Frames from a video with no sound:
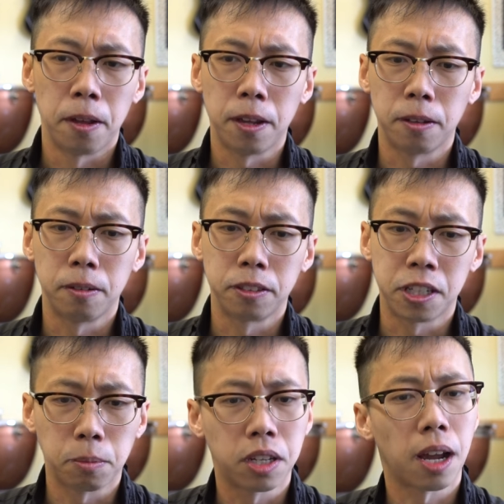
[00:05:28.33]
It
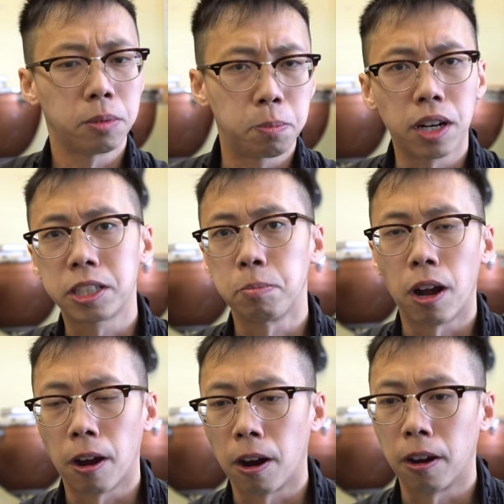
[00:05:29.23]
sometimes breaks
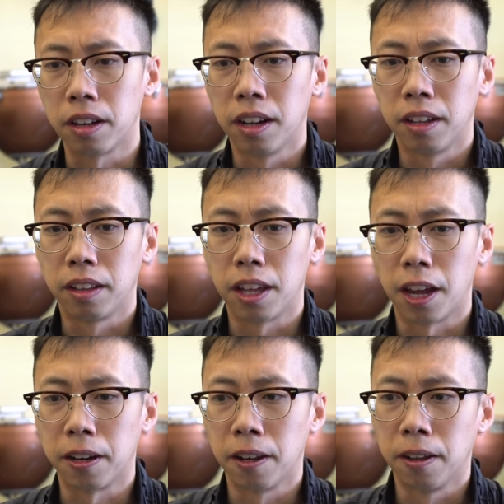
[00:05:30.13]
my heart
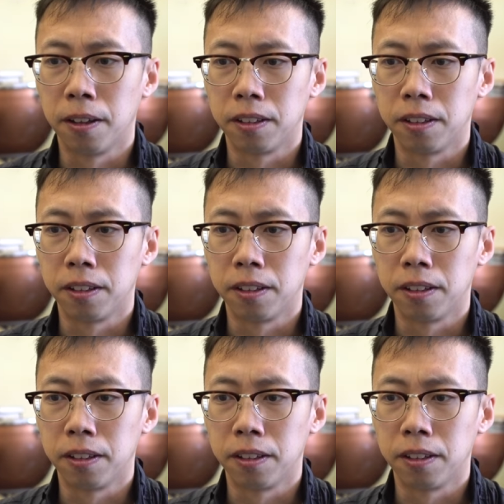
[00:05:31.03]
that